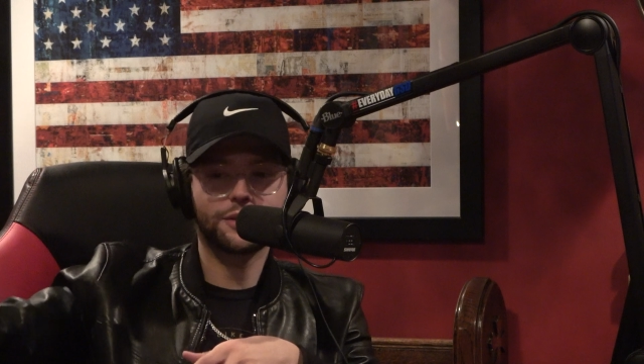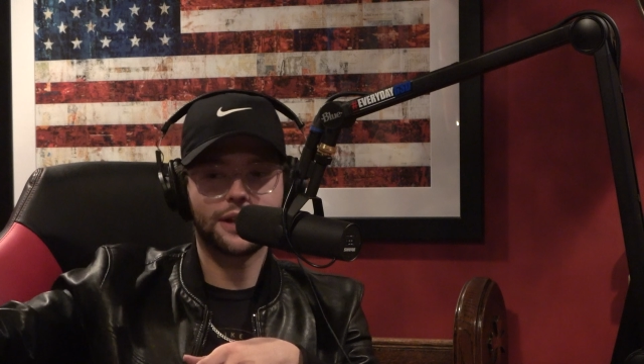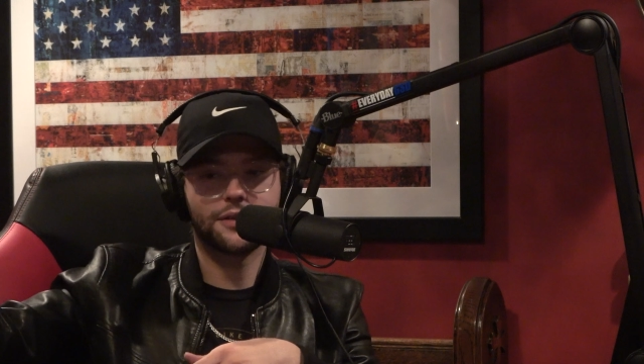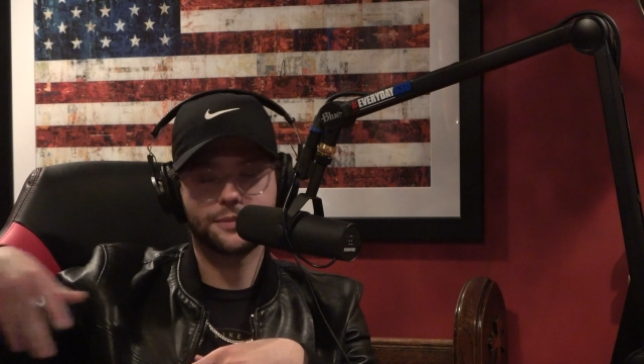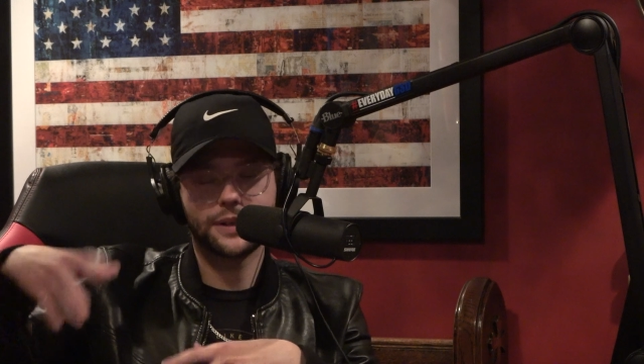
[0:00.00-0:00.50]

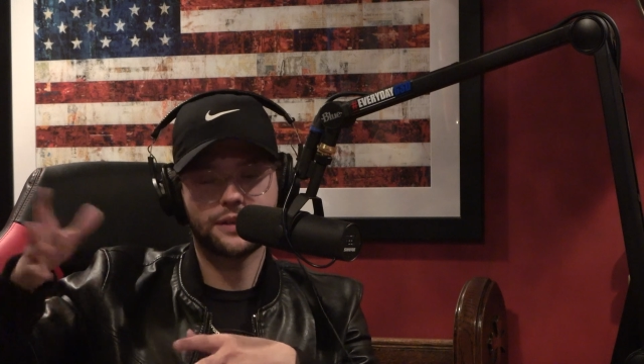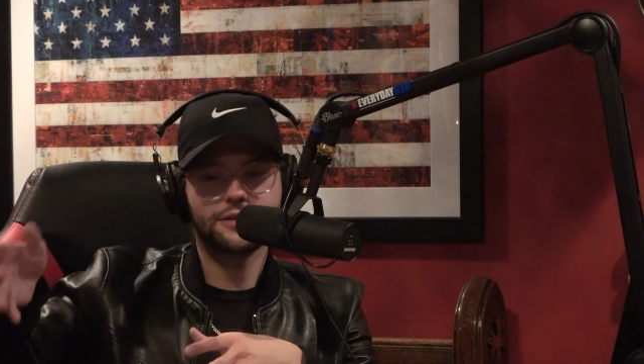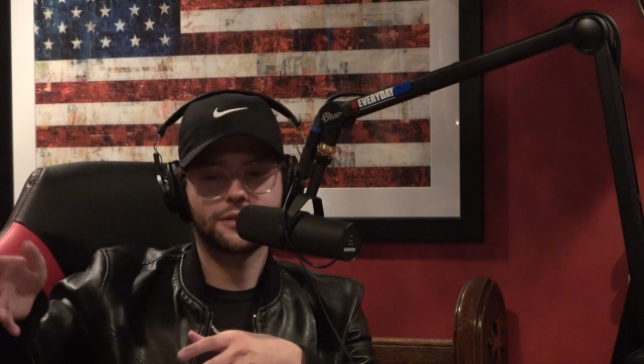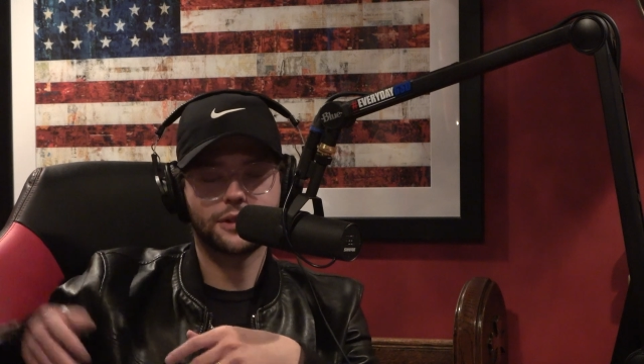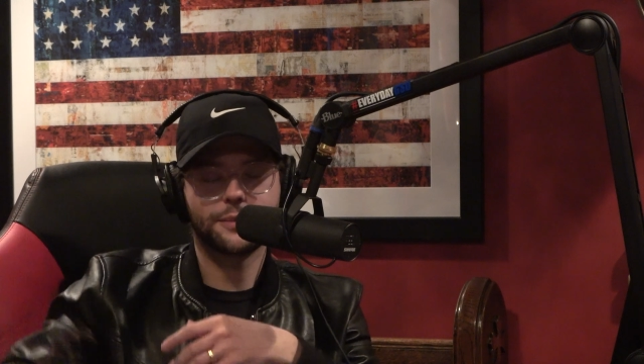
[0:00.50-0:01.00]
now back
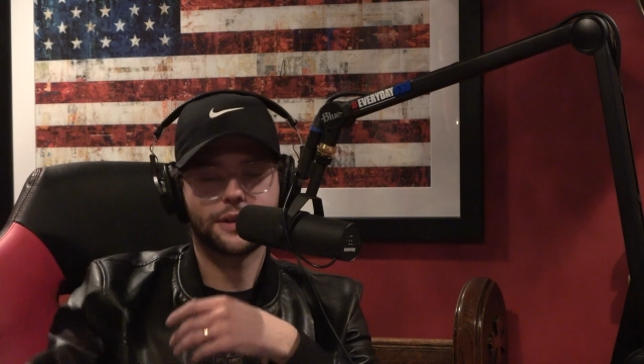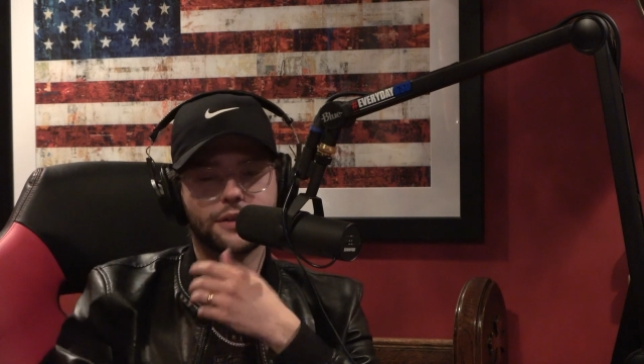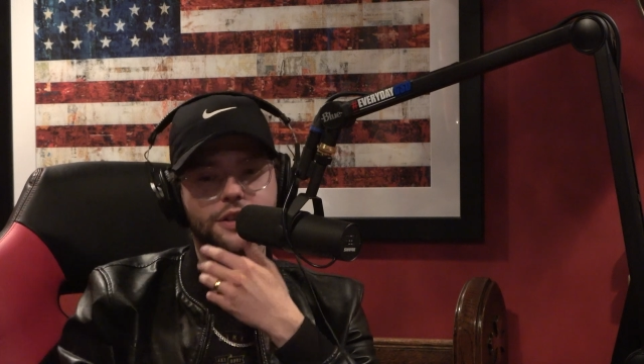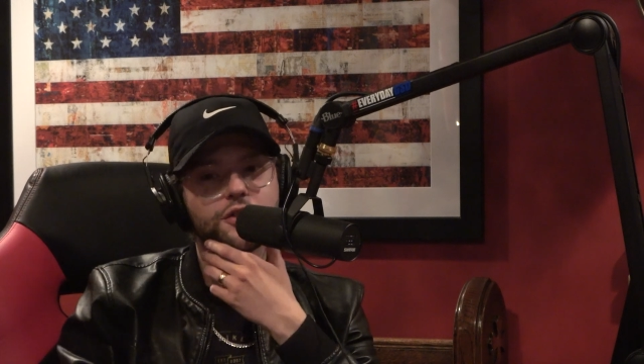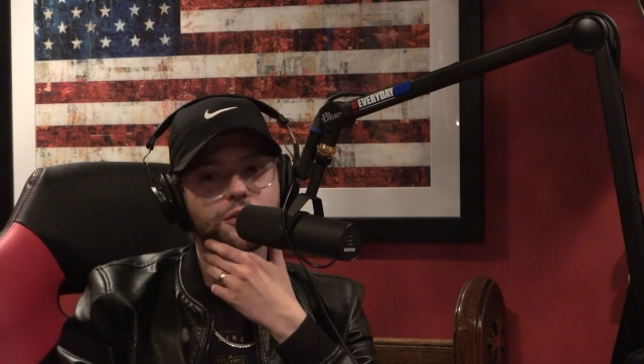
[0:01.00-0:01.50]
to when I'm at
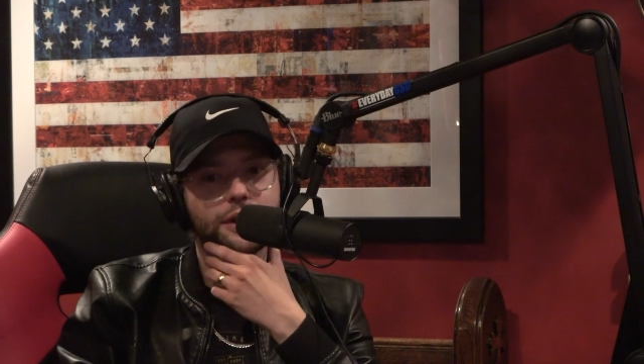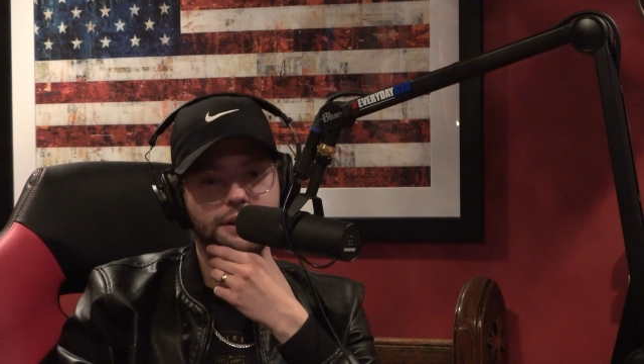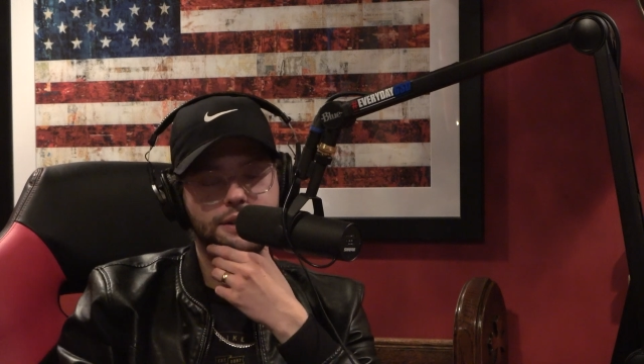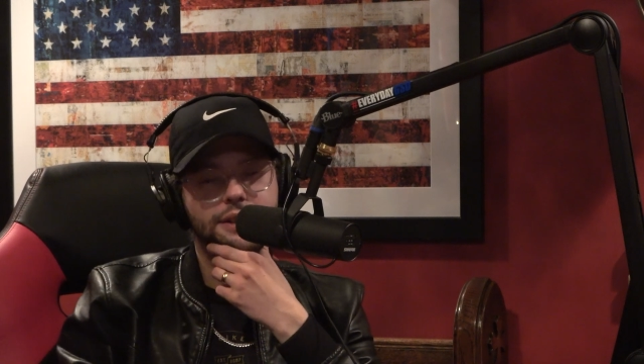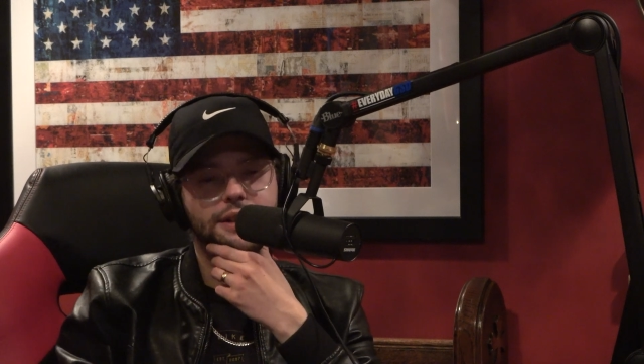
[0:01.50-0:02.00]
Lucky Strike.